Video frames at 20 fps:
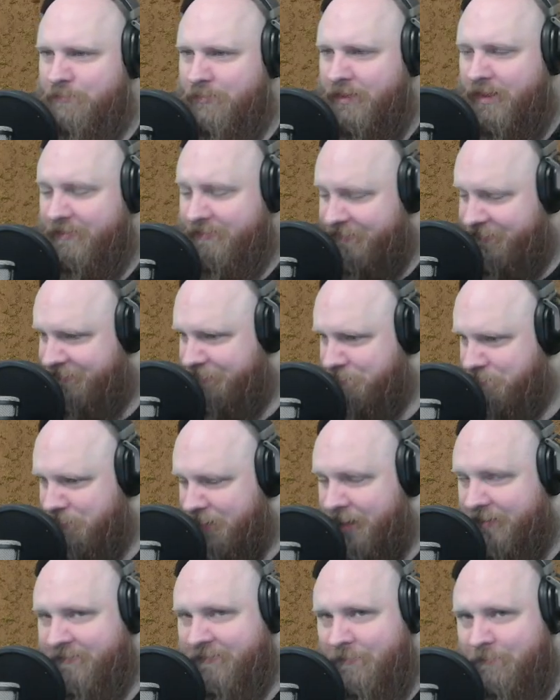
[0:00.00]
But
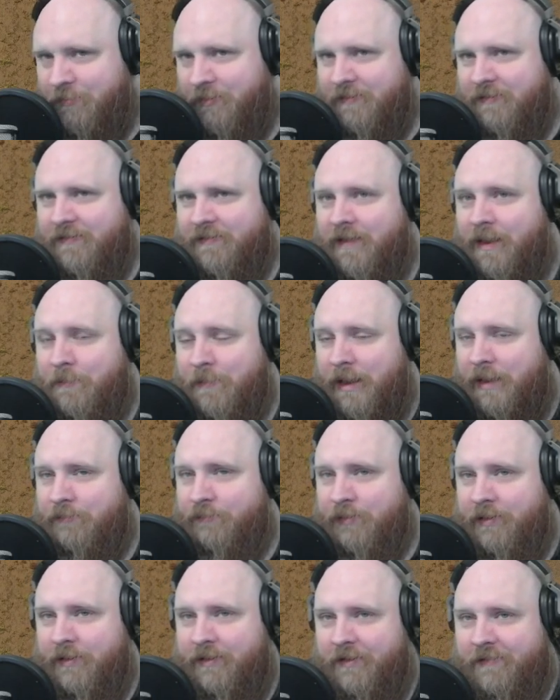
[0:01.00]
at some point in time, I
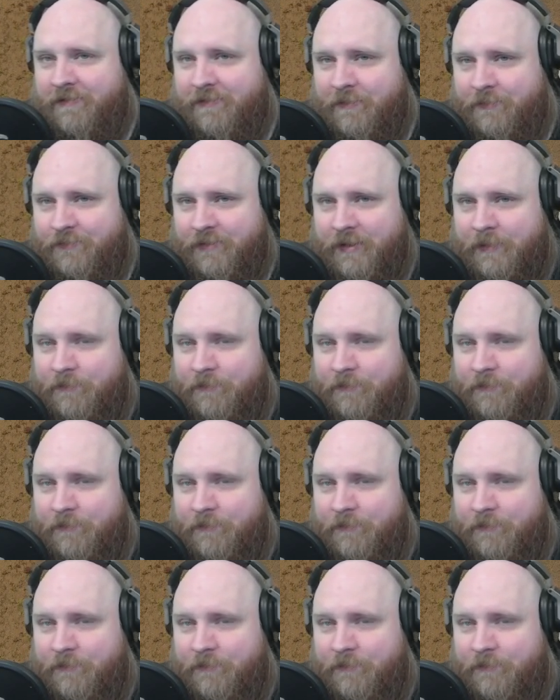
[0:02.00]
realized something.